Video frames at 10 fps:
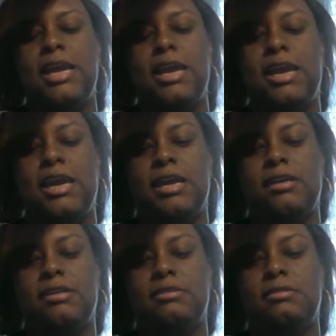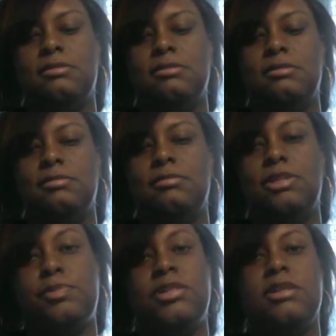And
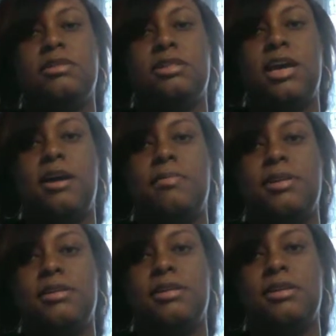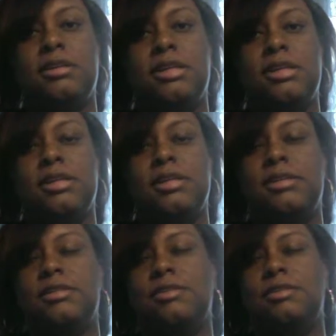this particular topic
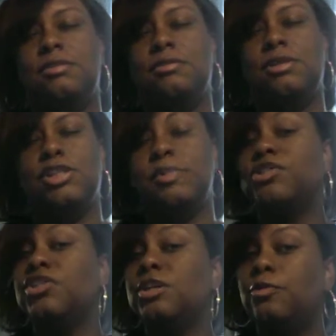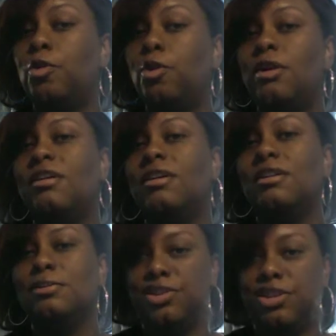is, especially for
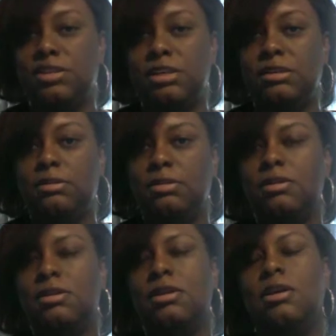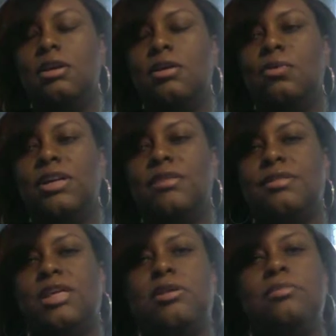Christian singles, one of
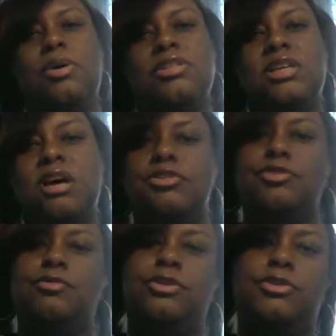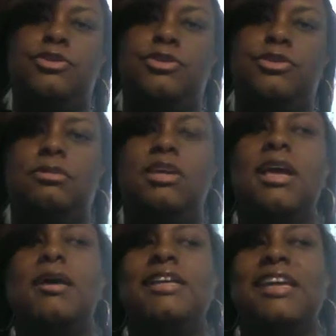the most controversial,
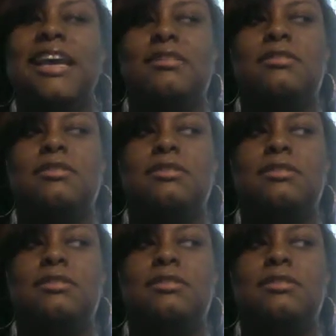yet